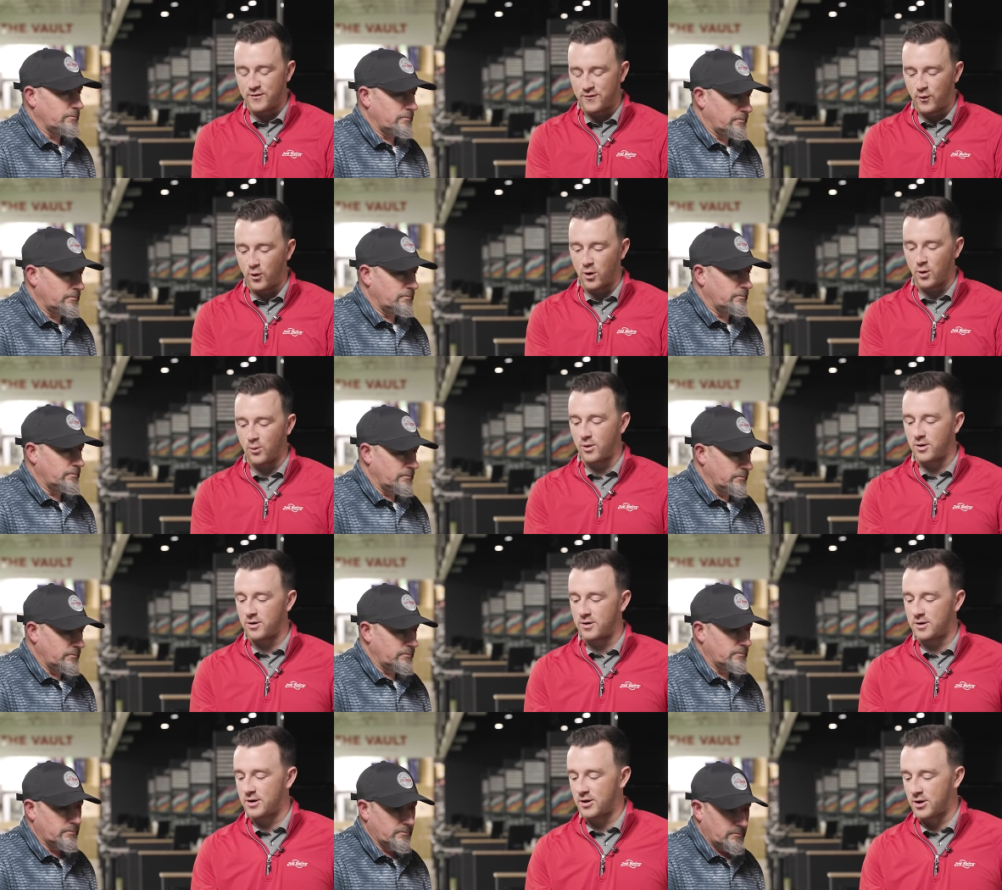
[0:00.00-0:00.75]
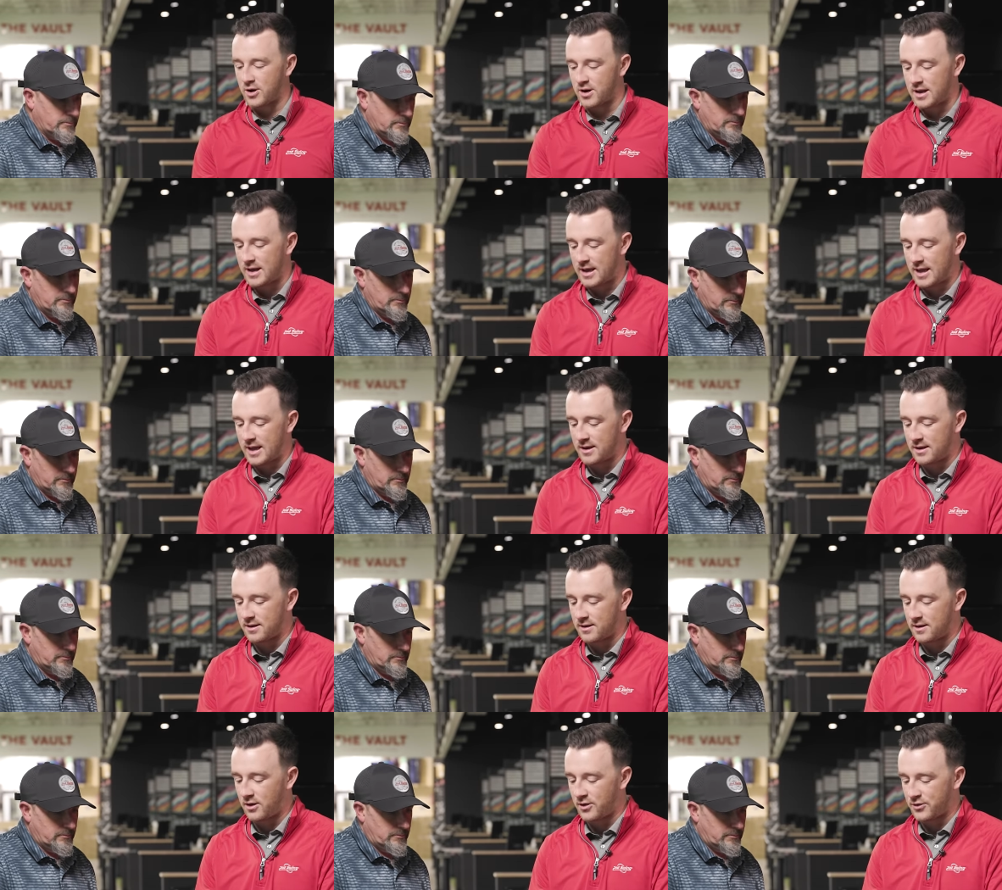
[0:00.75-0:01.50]
Speaker 1: forward. You're going to get
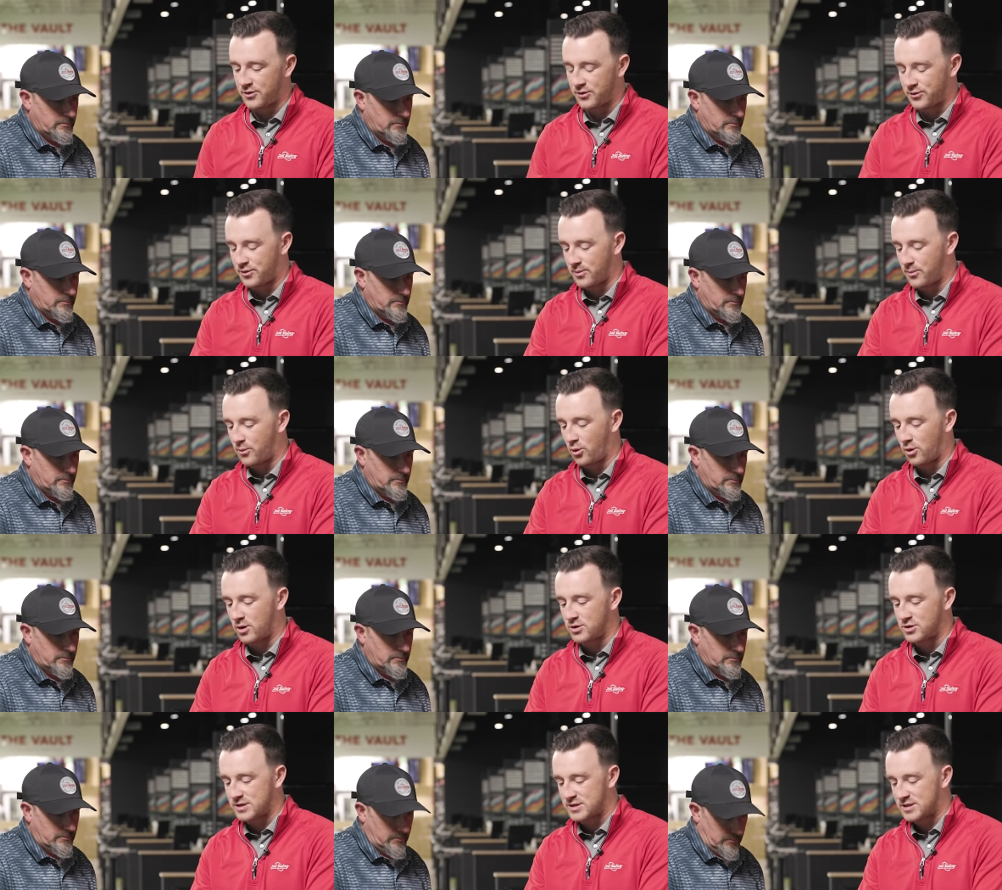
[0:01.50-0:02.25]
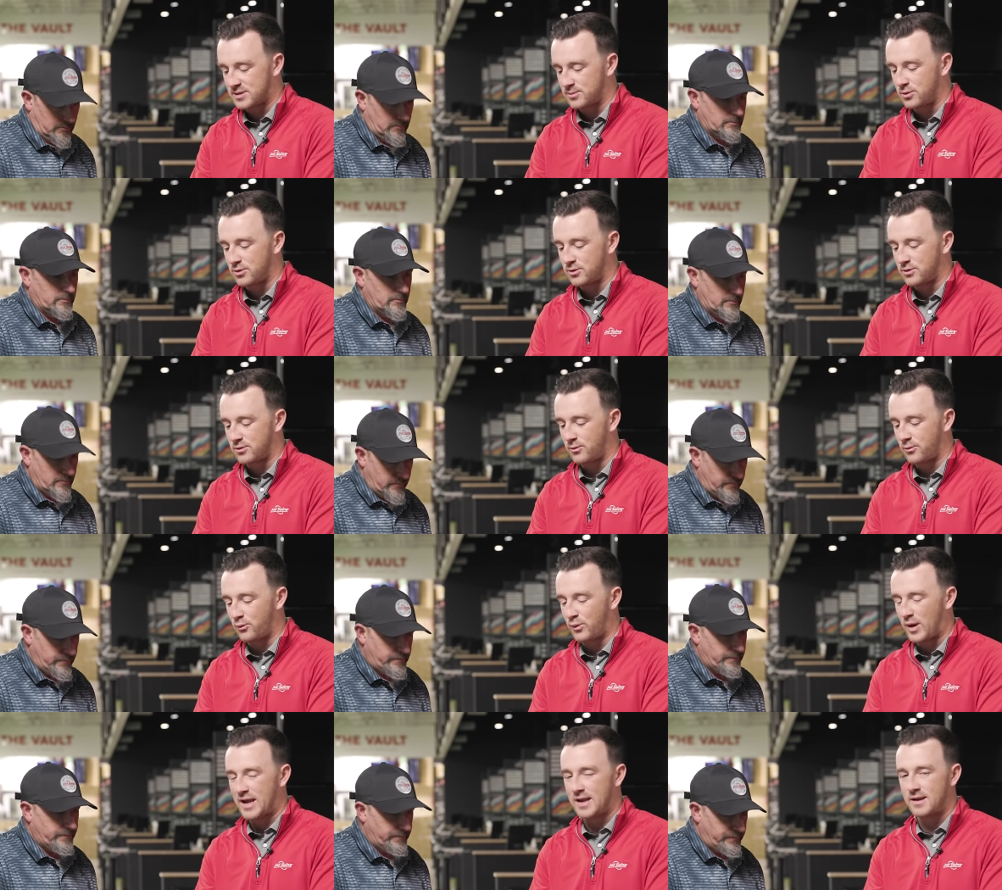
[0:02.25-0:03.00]
also some more adjustable
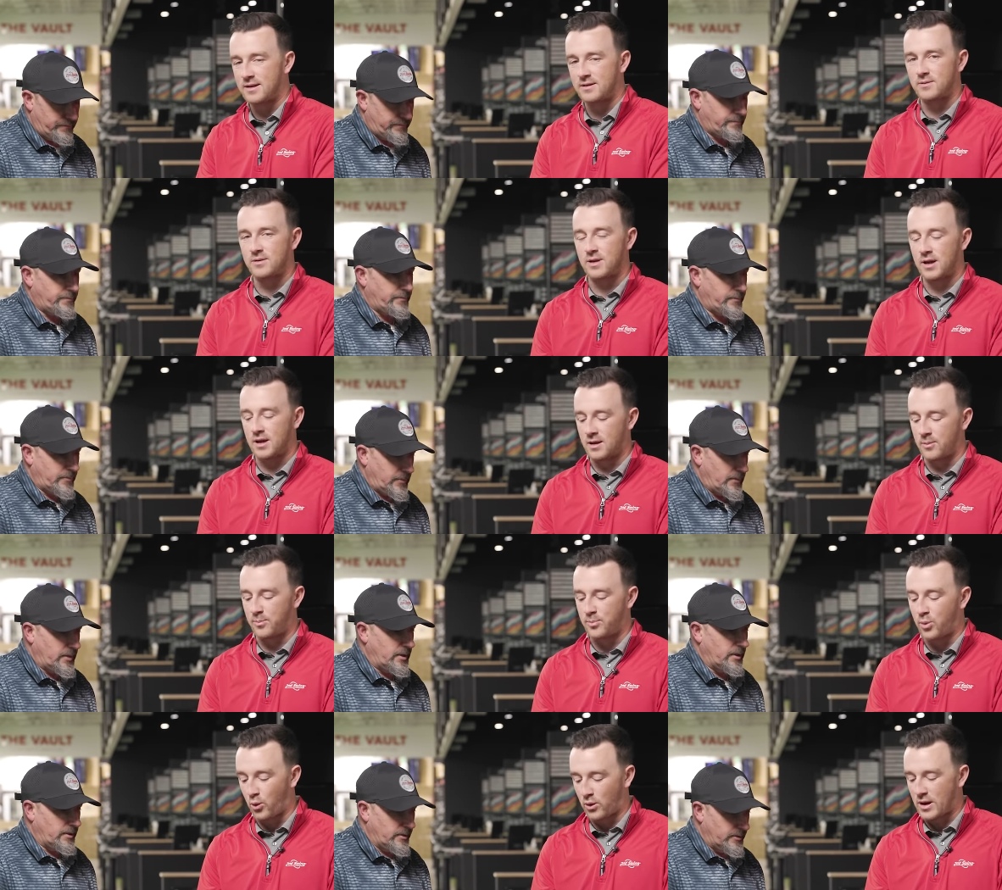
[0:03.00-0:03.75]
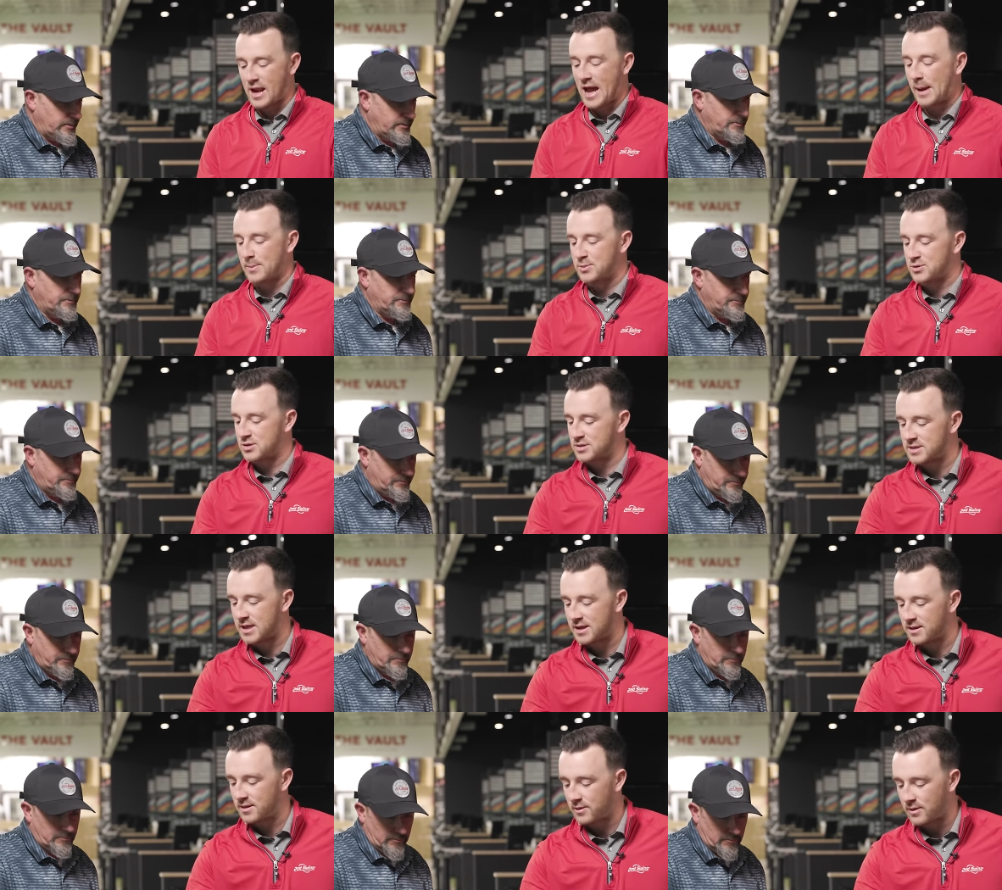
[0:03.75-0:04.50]
weight uh, port options on the